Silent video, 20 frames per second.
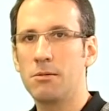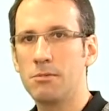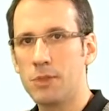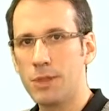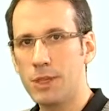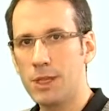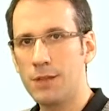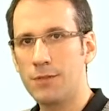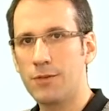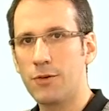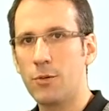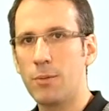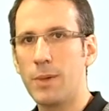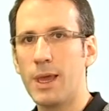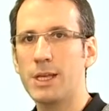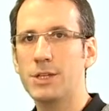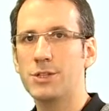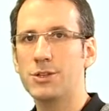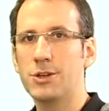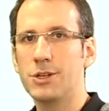the
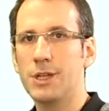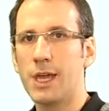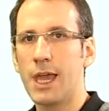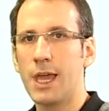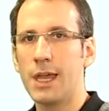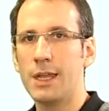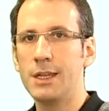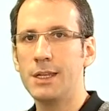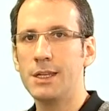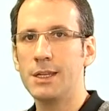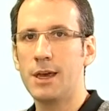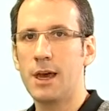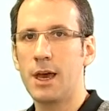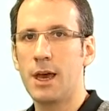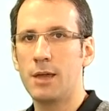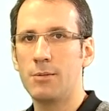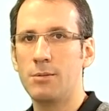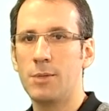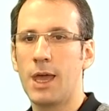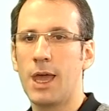information
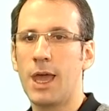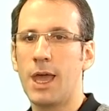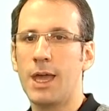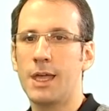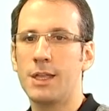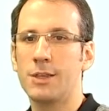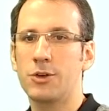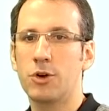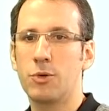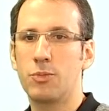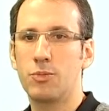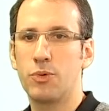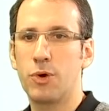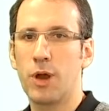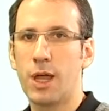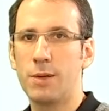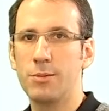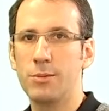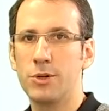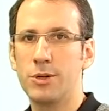anytime and your
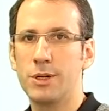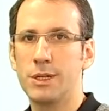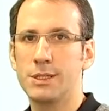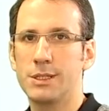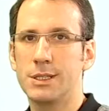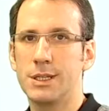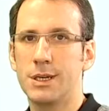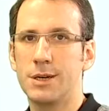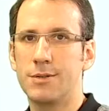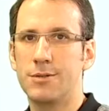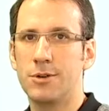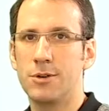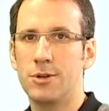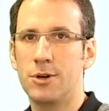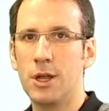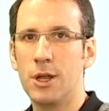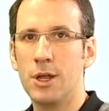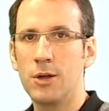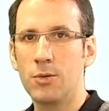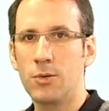primary server
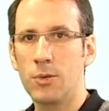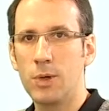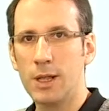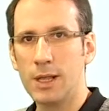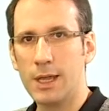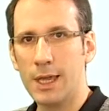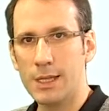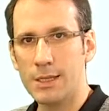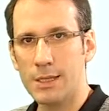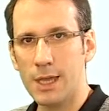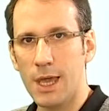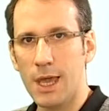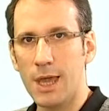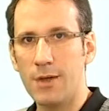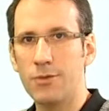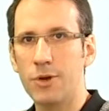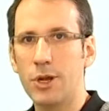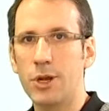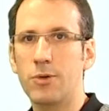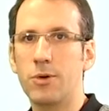will get
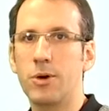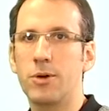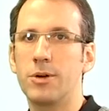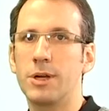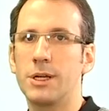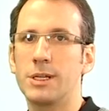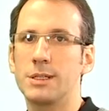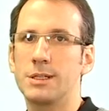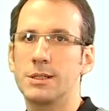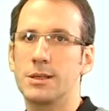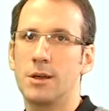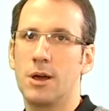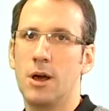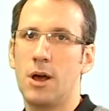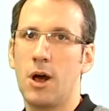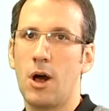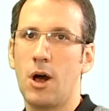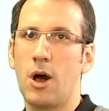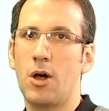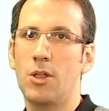every queries
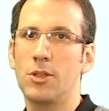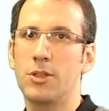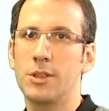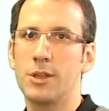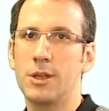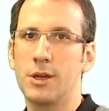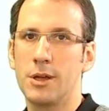on